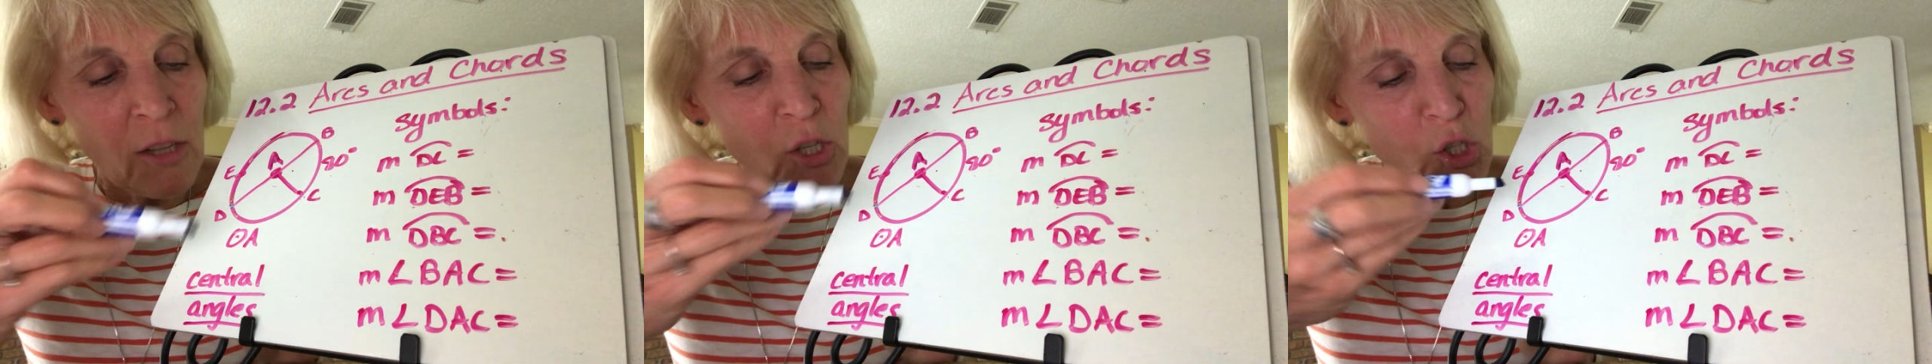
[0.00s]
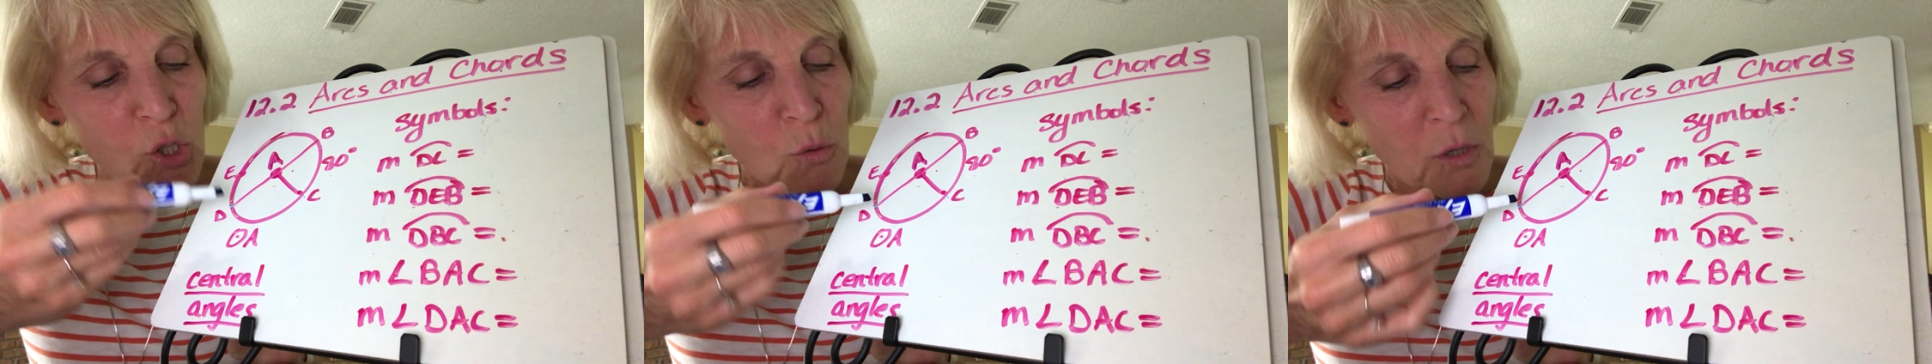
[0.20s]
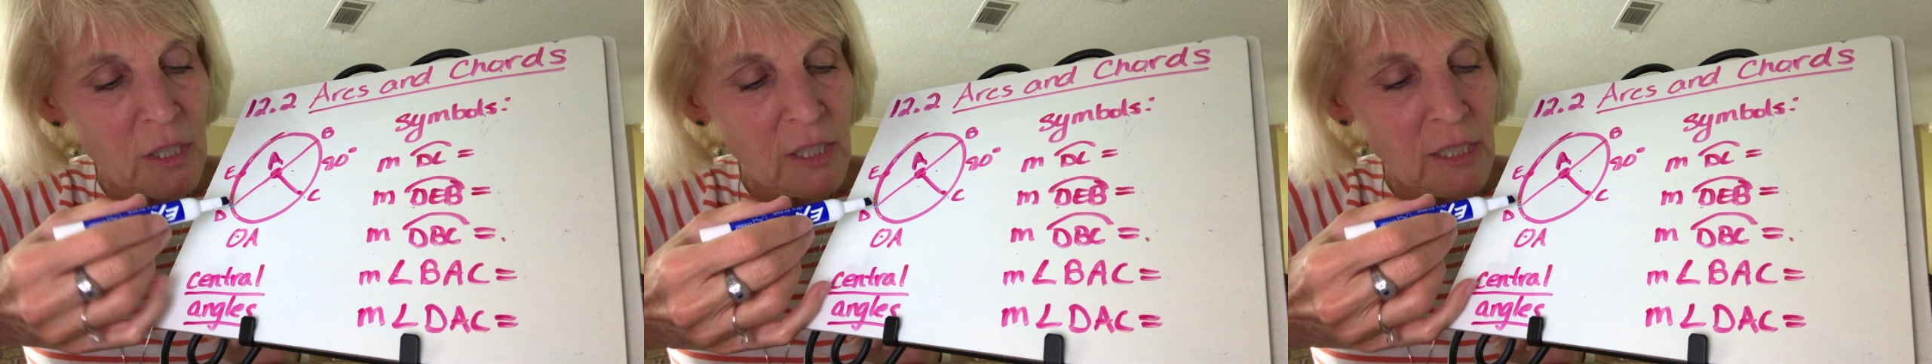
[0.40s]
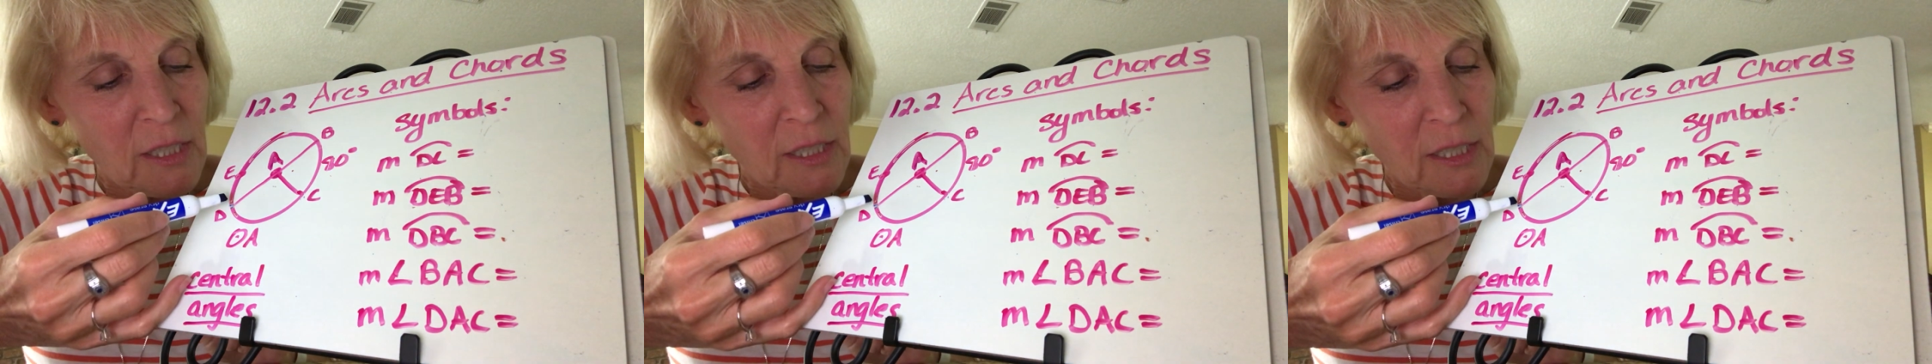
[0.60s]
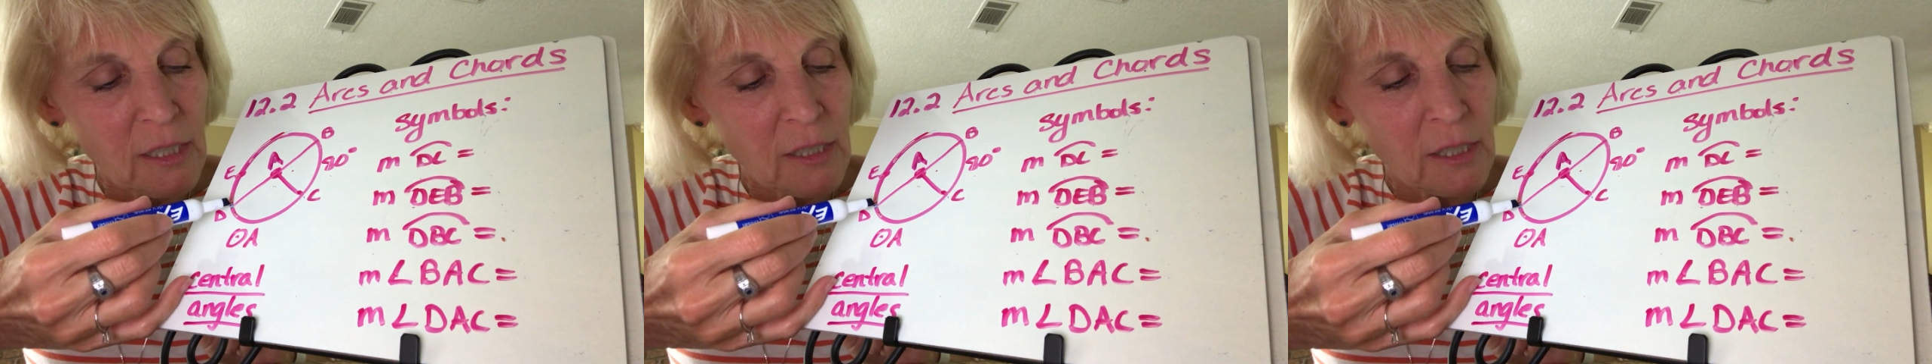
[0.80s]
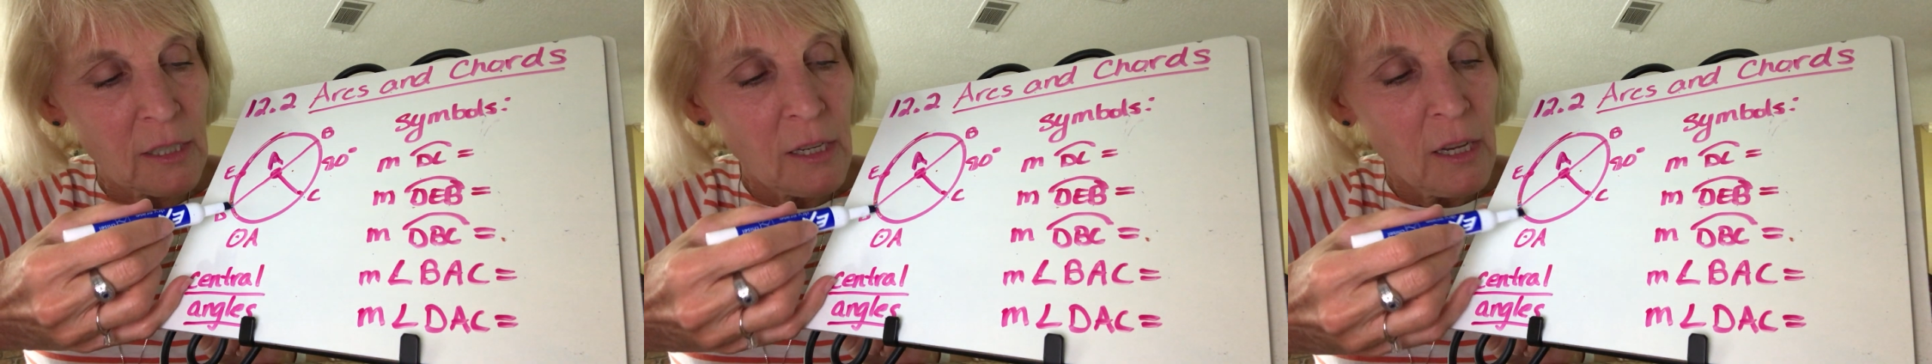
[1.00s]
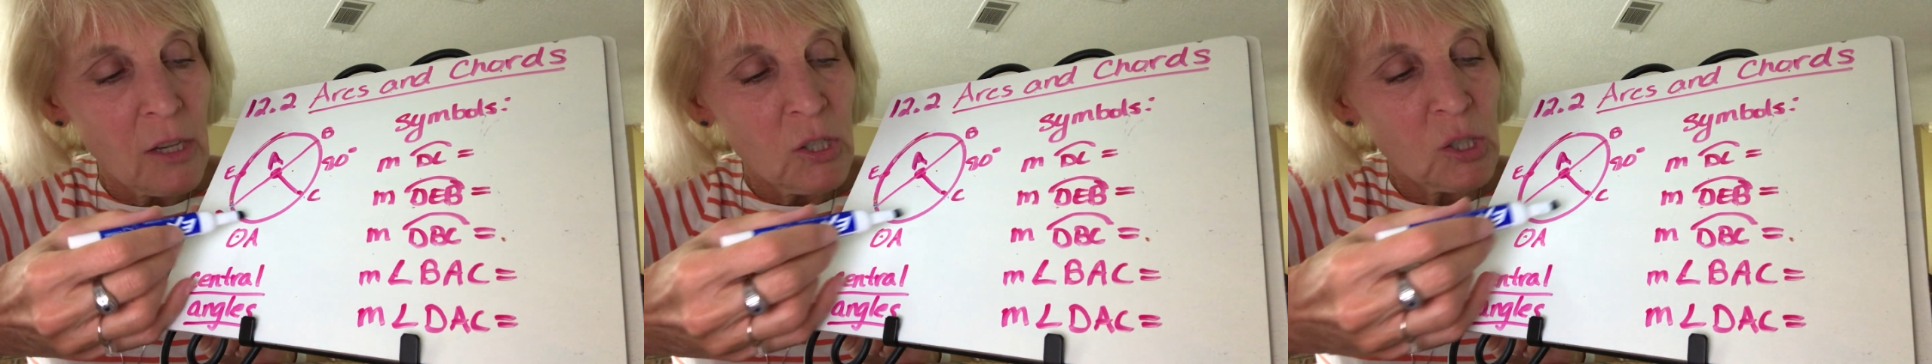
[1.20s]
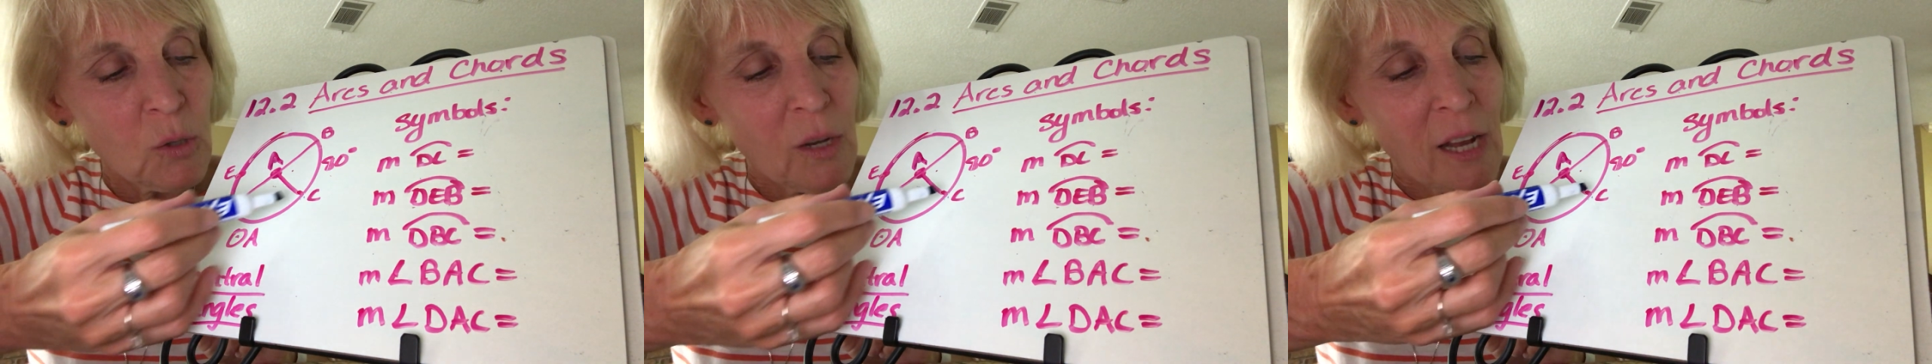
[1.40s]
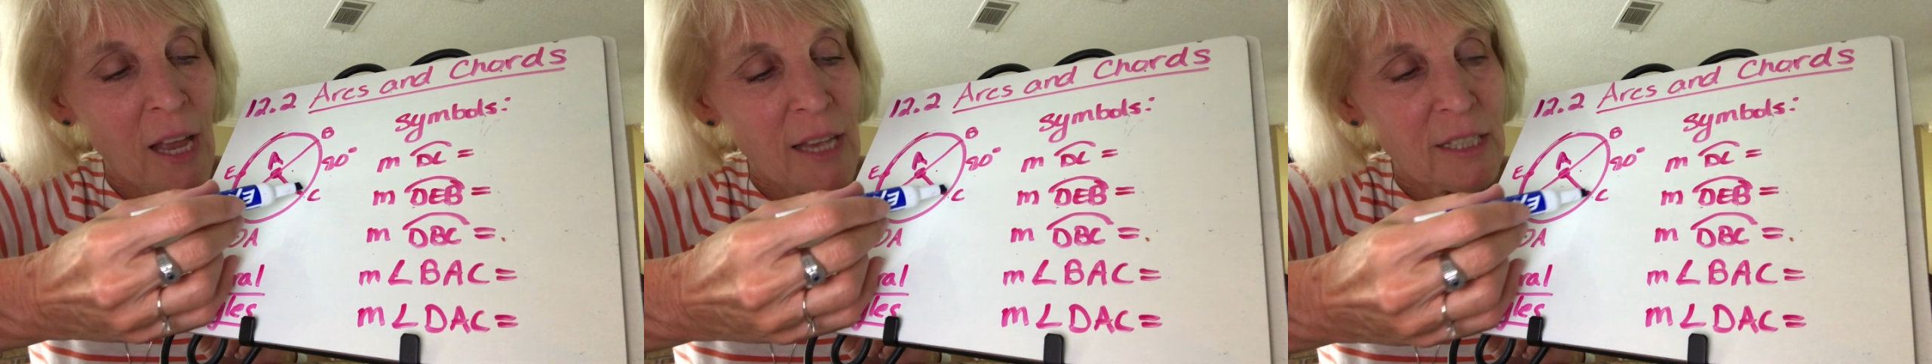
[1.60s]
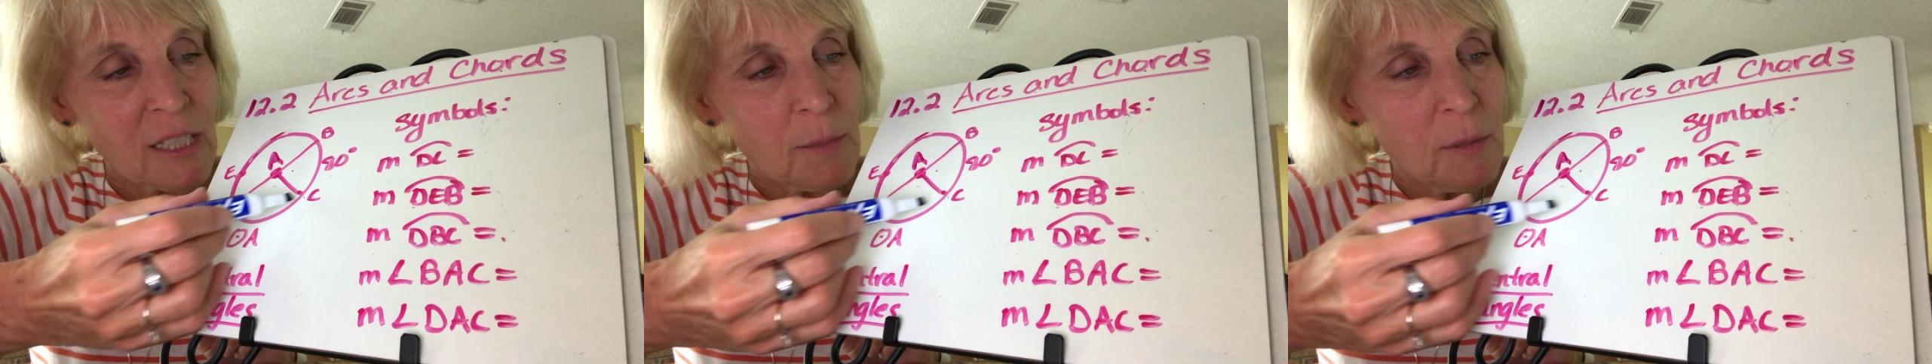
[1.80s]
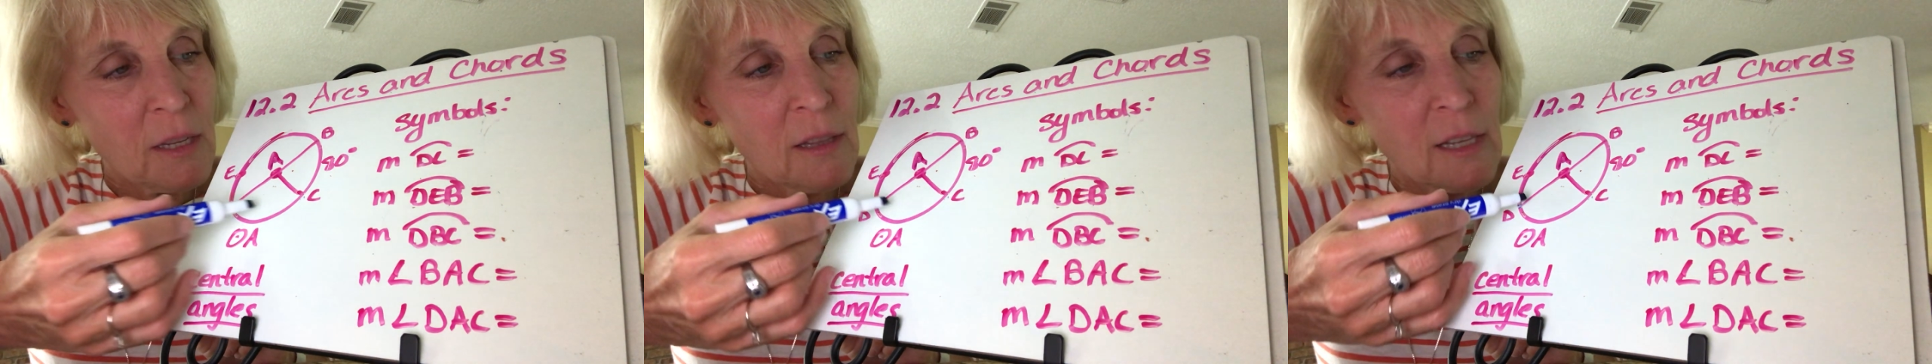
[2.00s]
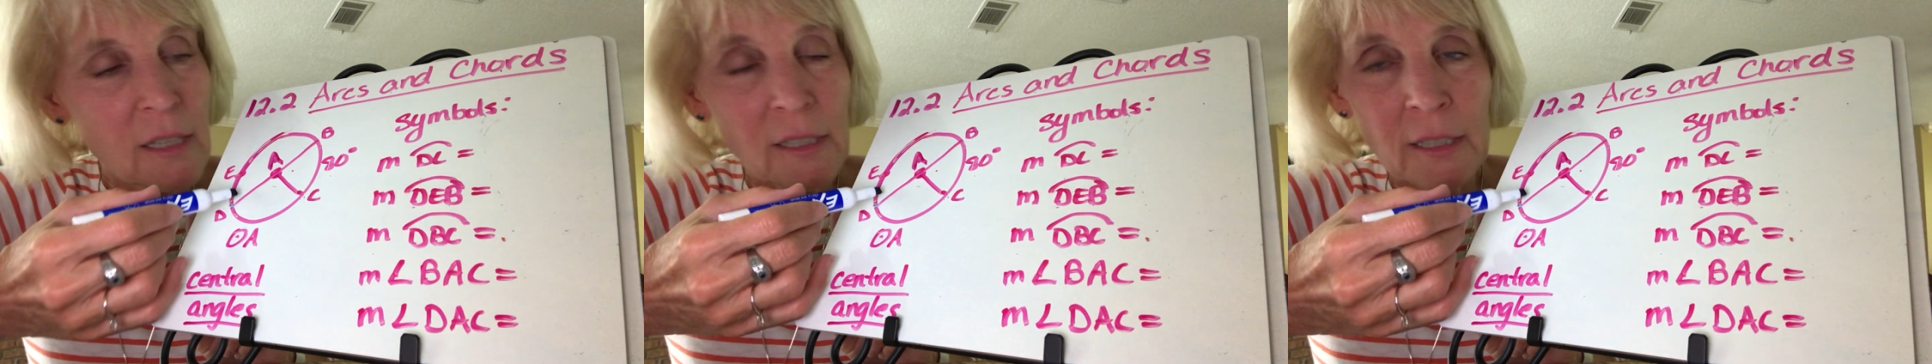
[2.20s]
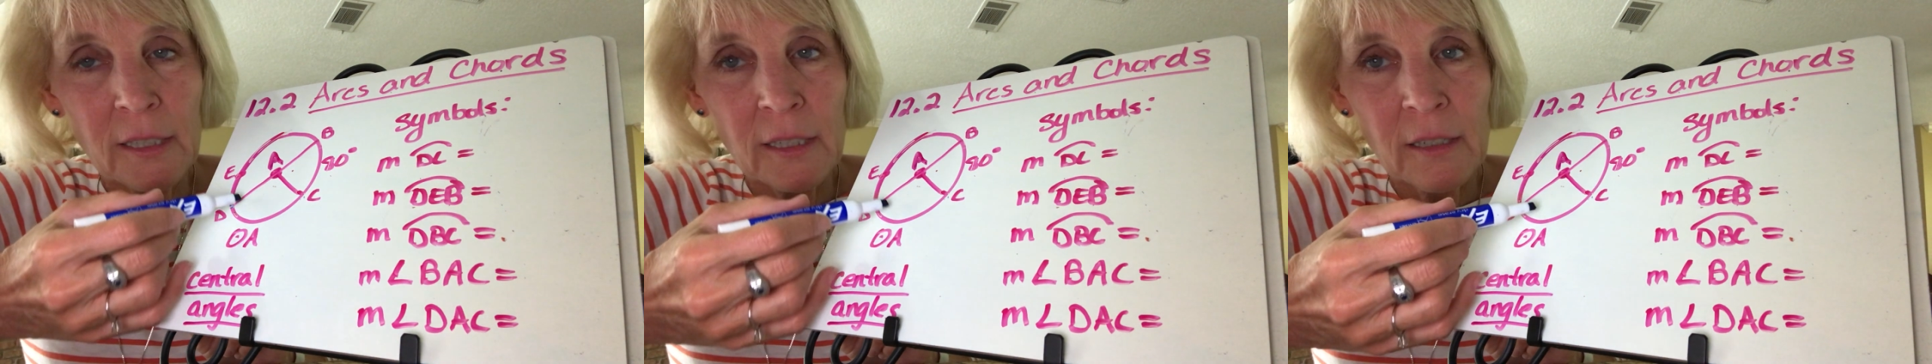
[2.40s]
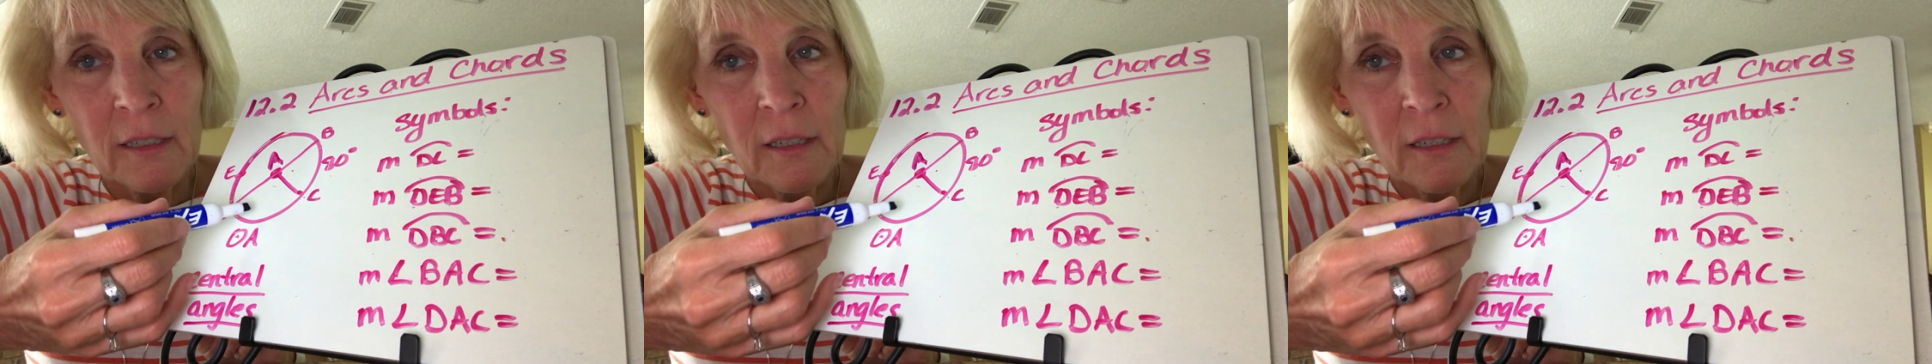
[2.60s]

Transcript: the shortest distance. So it has to be this.